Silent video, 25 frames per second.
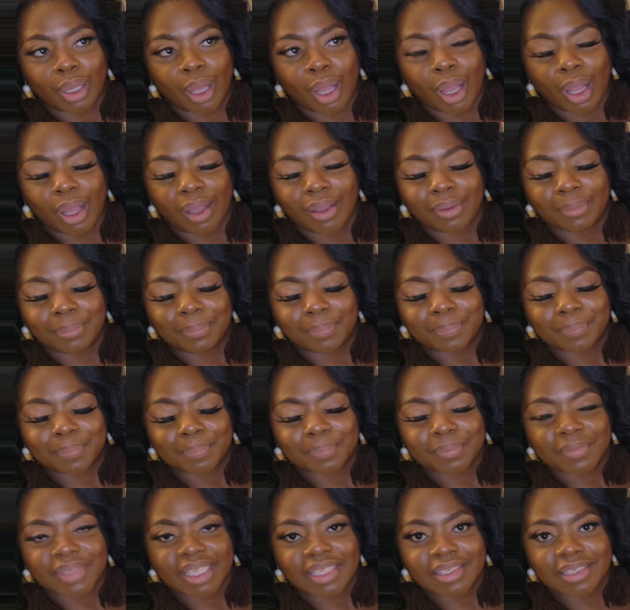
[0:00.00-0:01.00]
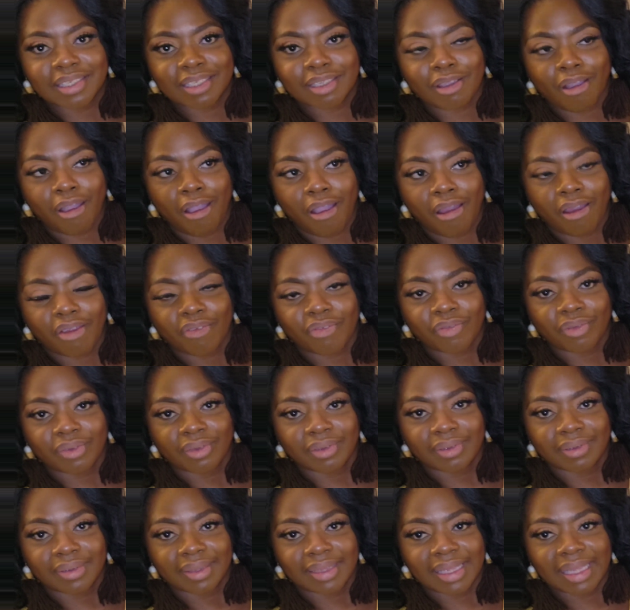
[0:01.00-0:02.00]
uh, scarf.
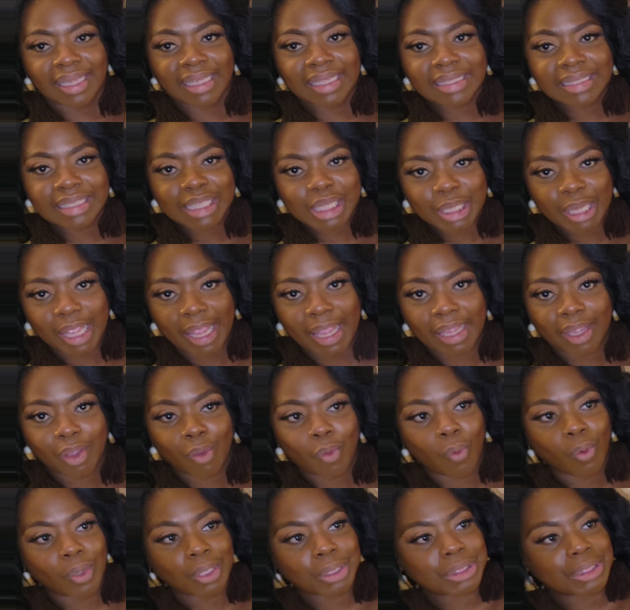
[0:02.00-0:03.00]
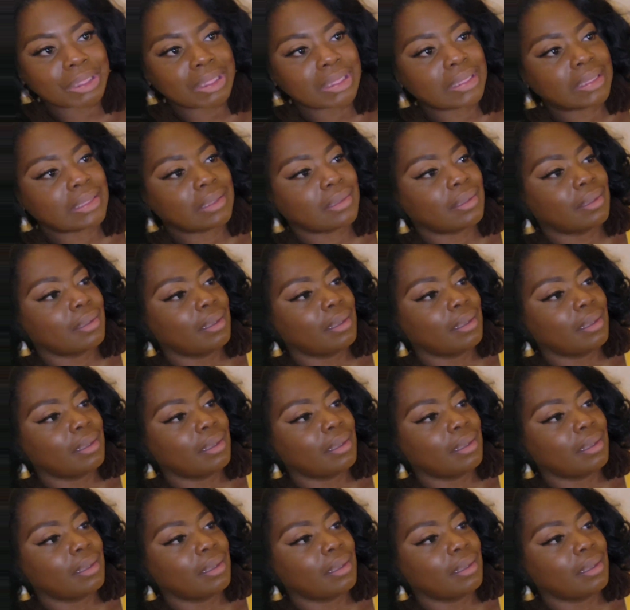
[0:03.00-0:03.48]
Isn't that gorgeous?